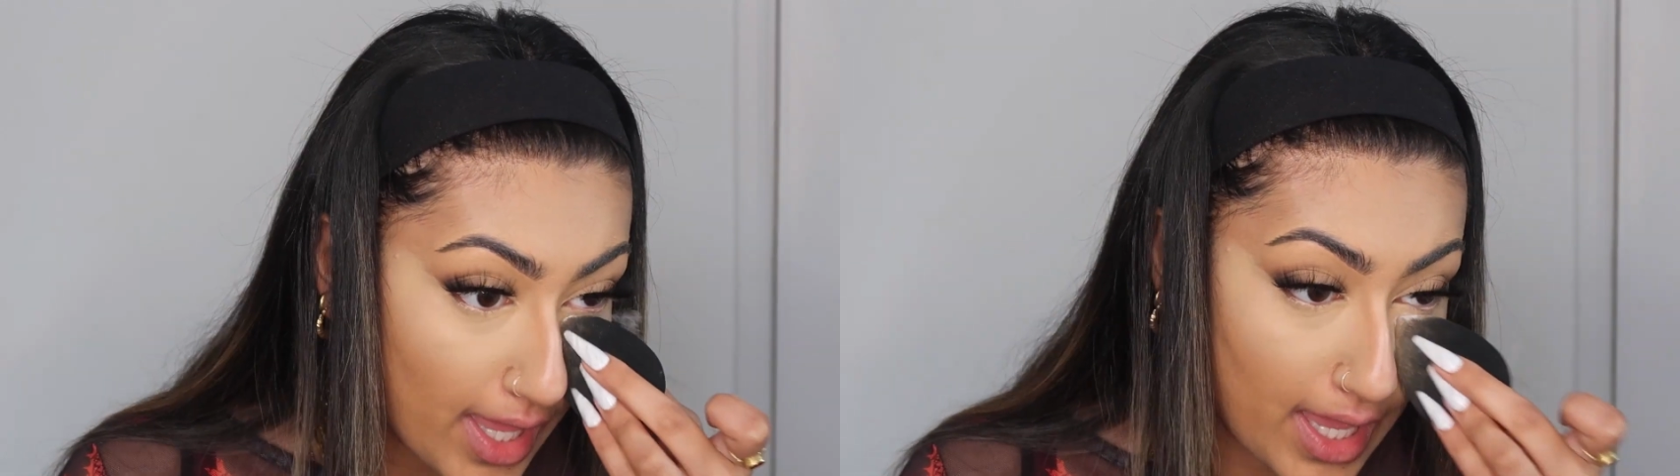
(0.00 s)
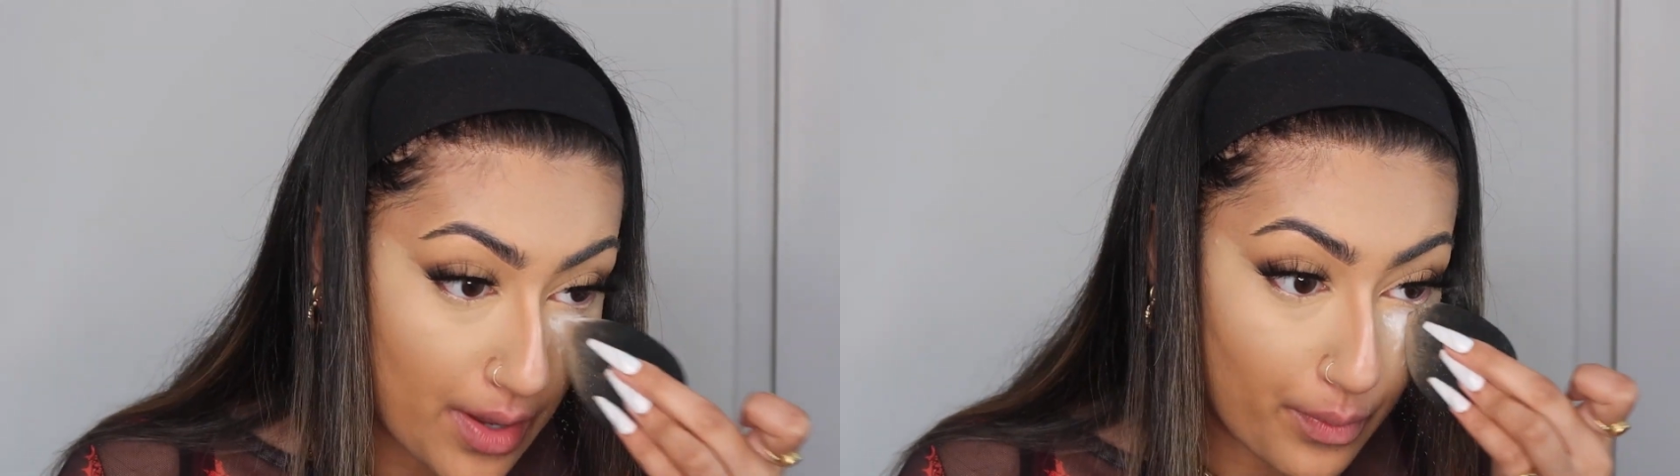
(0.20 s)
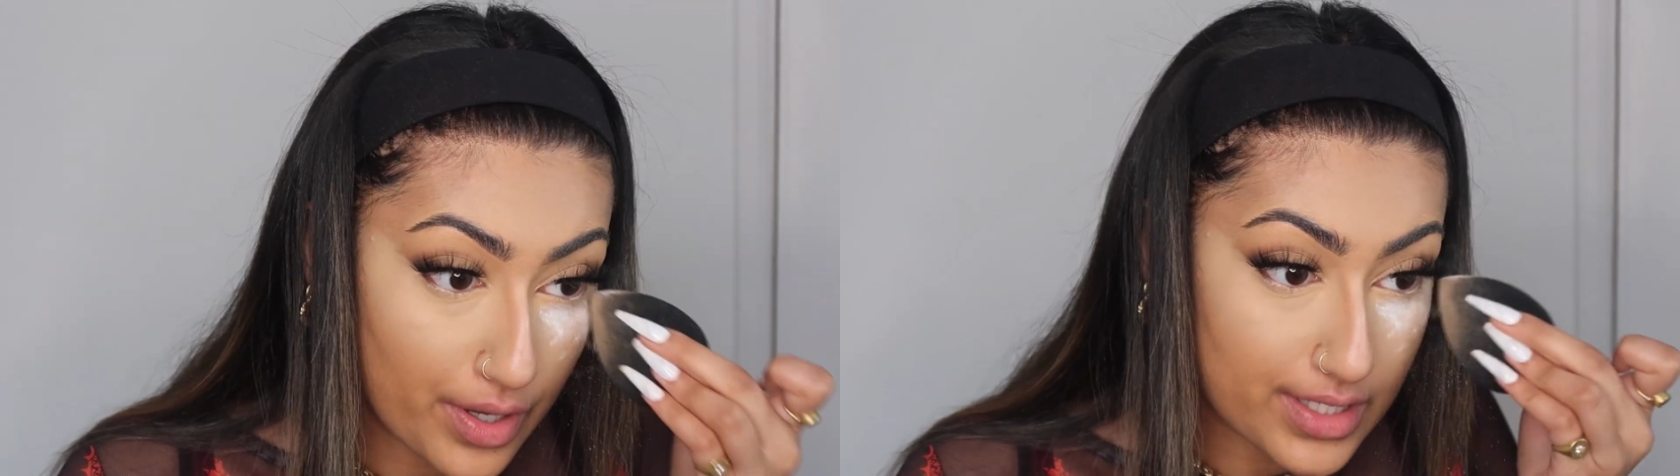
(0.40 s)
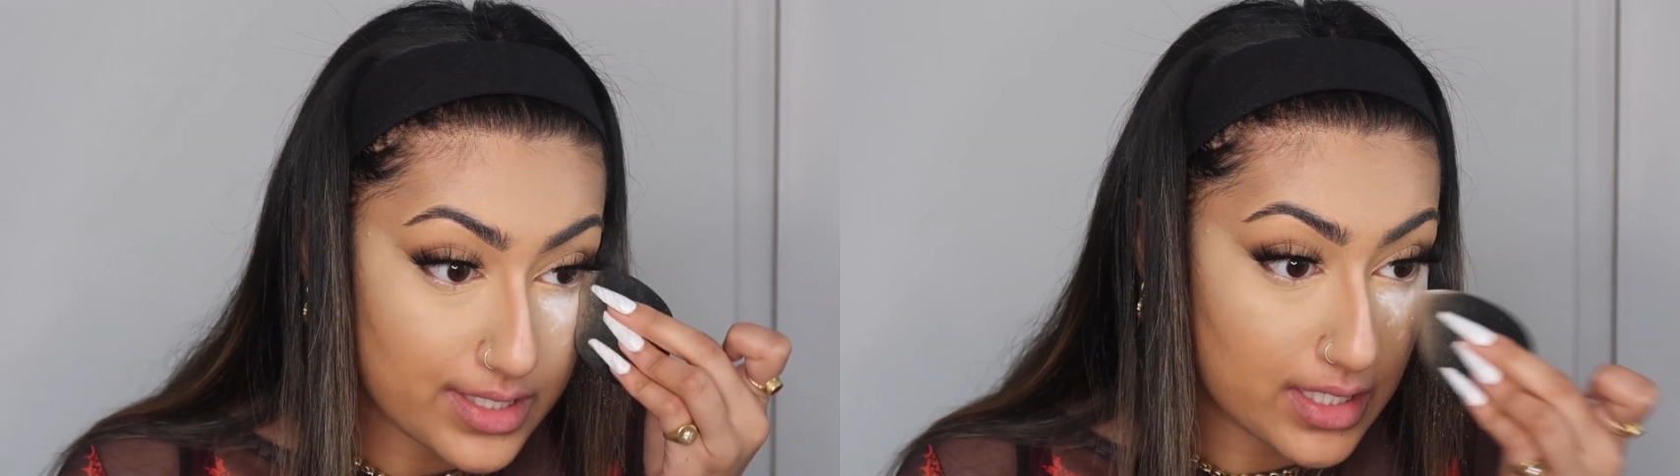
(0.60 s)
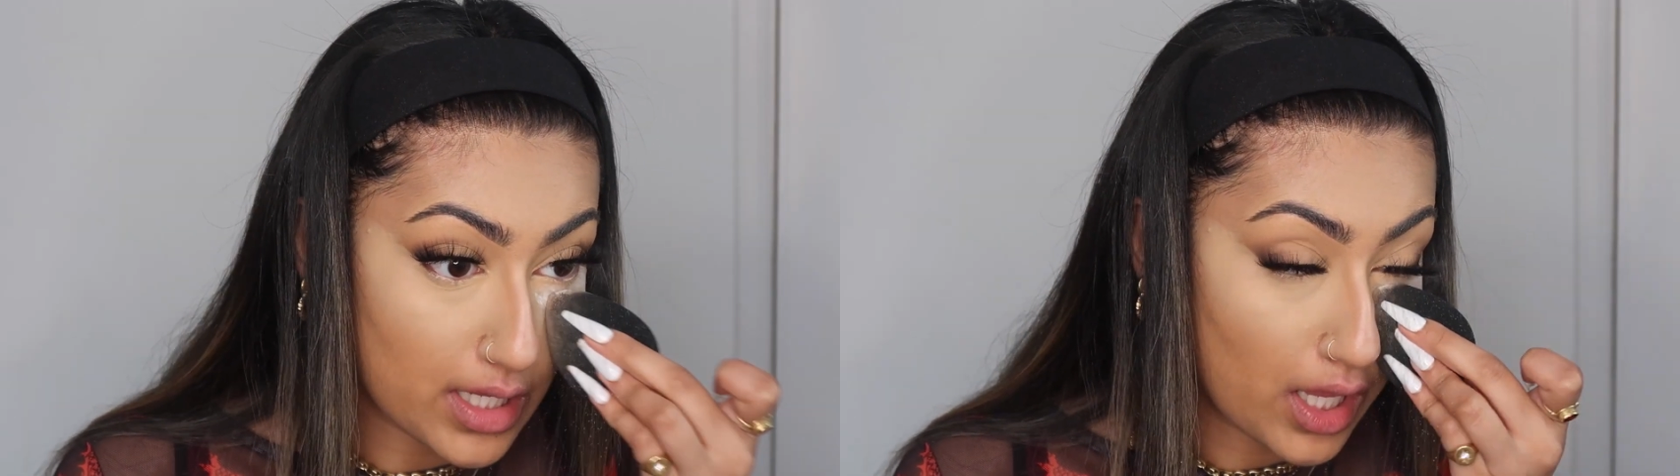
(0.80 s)
It
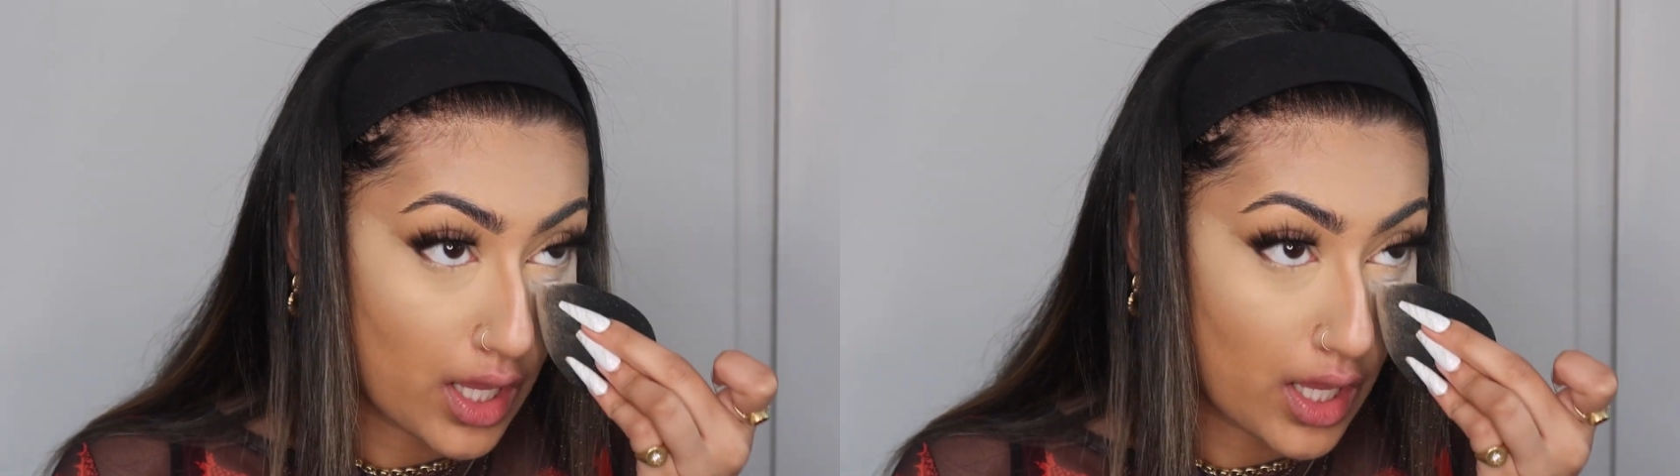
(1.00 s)
was